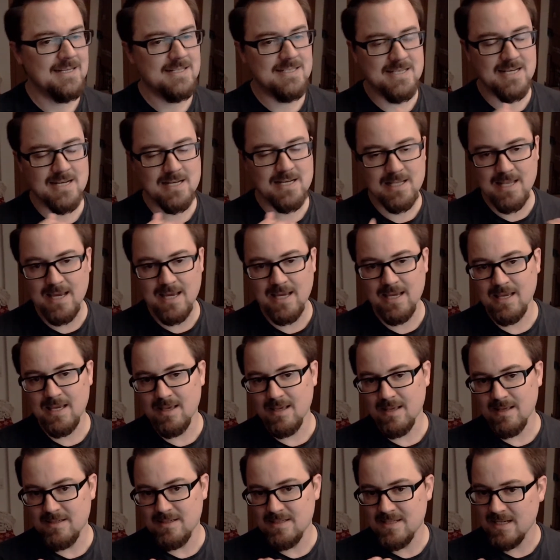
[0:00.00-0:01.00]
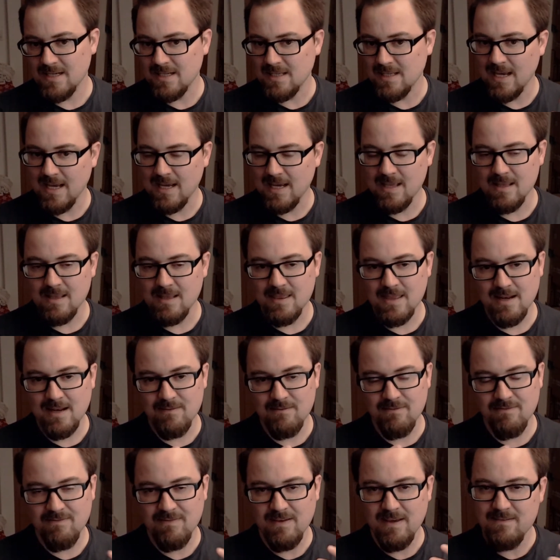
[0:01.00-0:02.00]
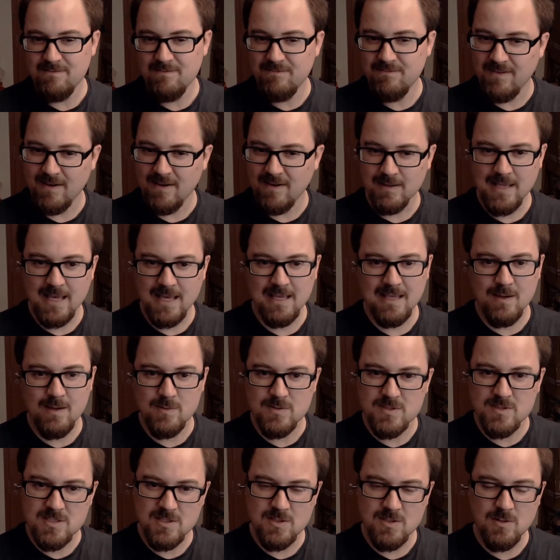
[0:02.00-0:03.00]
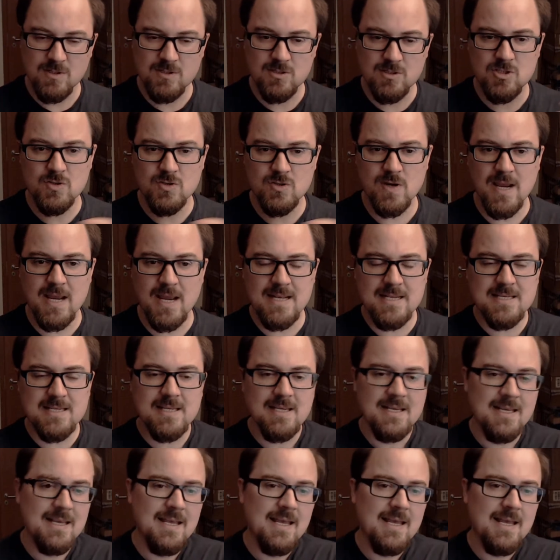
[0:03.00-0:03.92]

Didn't like that it felt like it was too constrained,